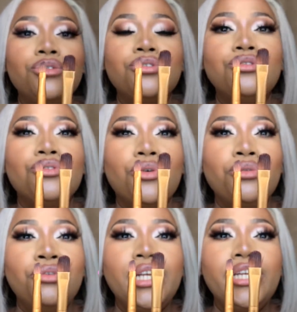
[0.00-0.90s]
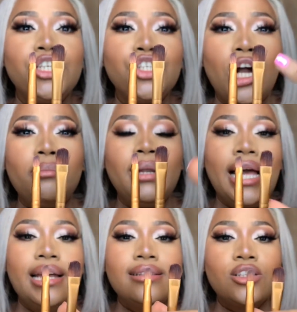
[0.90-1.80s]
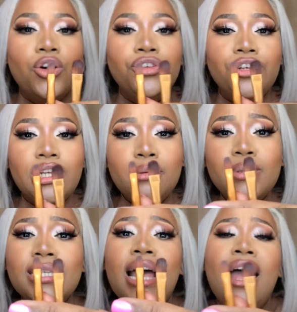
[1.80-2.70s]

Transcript: to draw really sharp lines on your lips